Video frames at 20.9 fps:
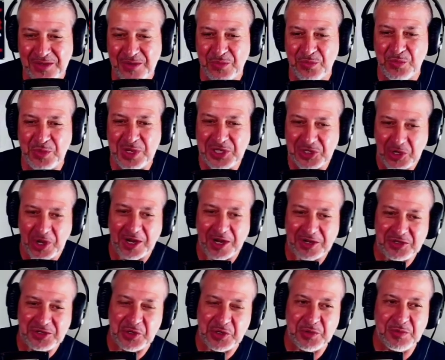we
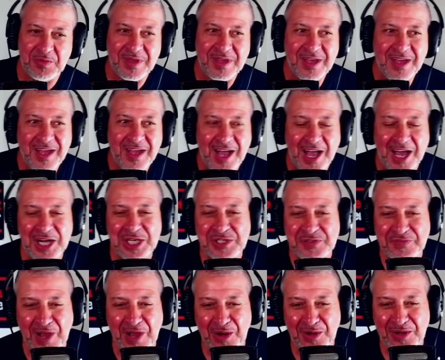talked to, I just
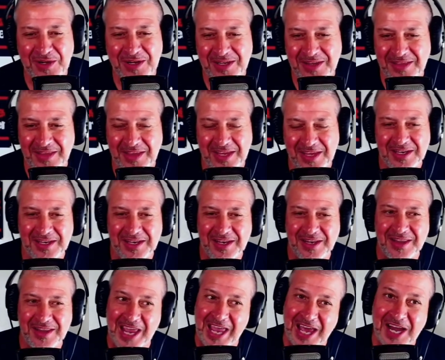found that
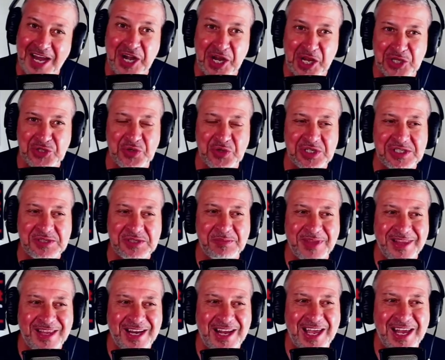they had an interest,
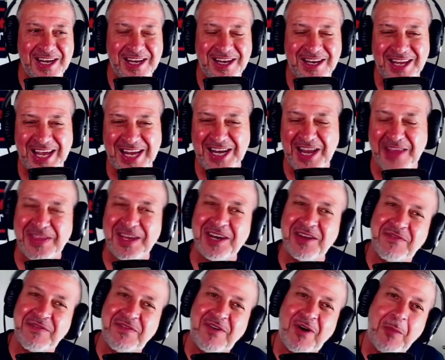but they had nothing
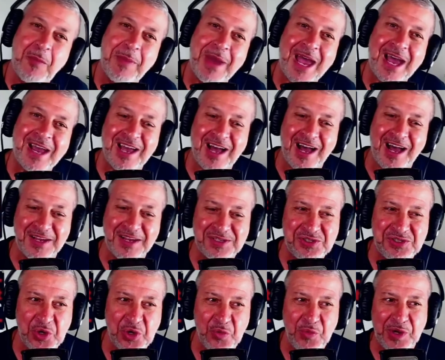to fall back on.
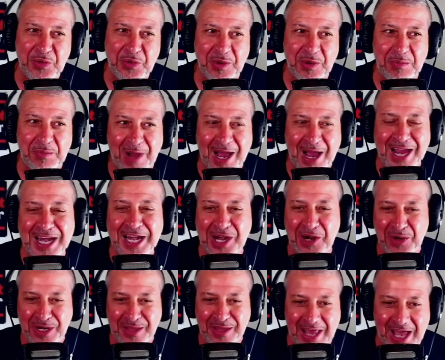So we were
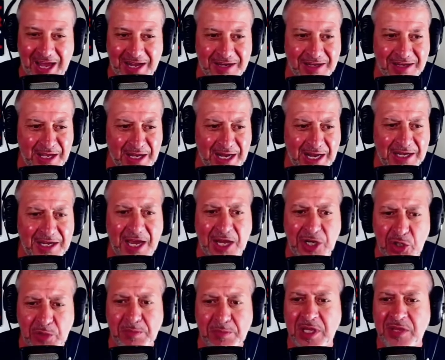pioneering that. And I
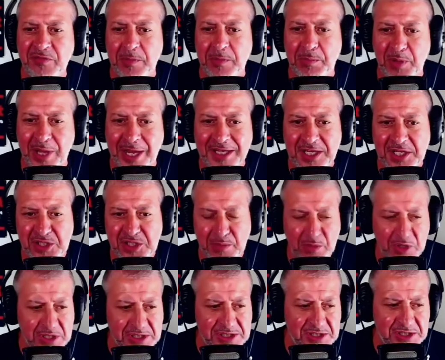do believe we planted some
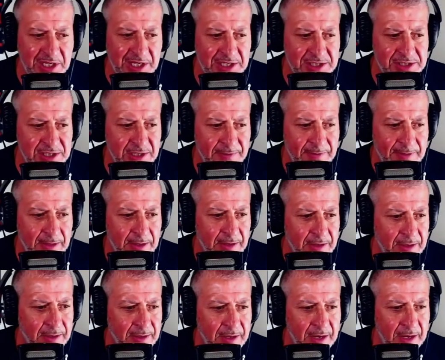good seeds.
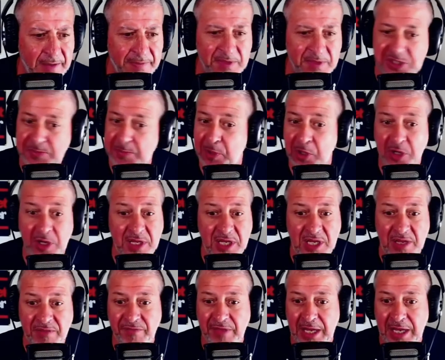The spirit of
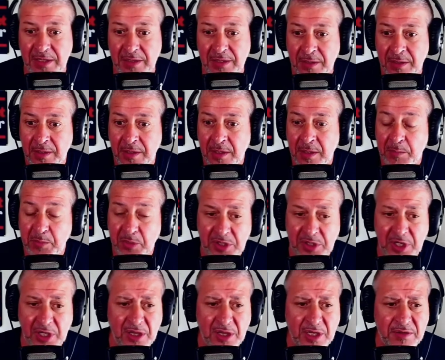the event,
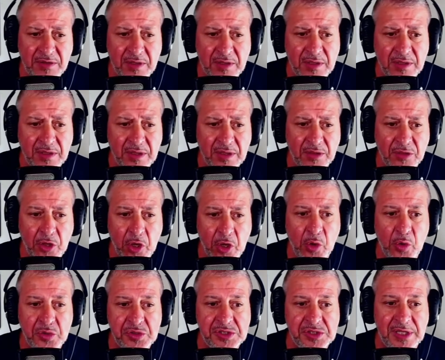particularly
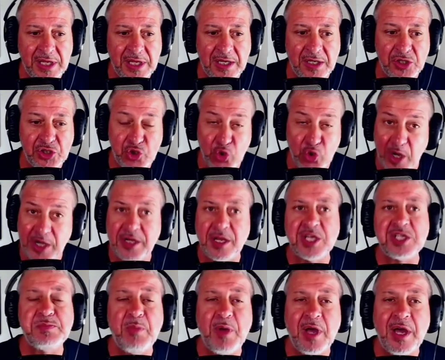those that joined
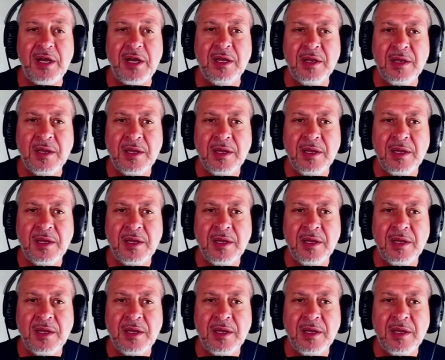us, Bud,